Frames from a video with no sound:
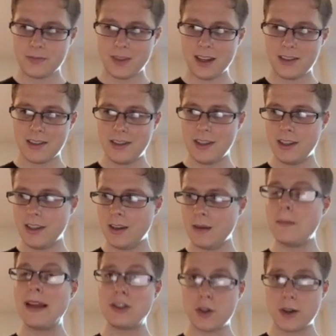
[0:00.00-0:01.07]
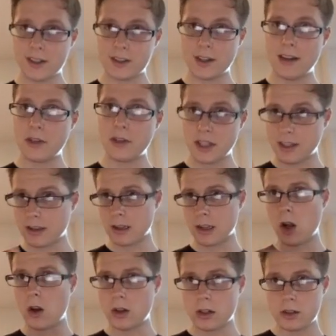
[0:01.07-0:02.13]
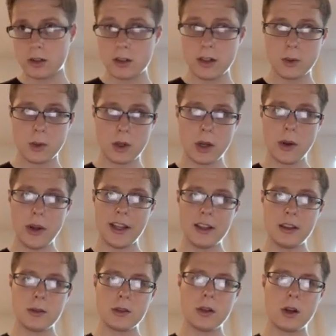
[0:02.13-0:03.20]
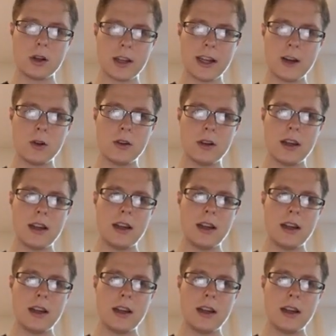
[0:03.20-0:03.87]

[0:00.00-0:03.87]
the metrics. Everything logs, it will go ahead and it'll log out.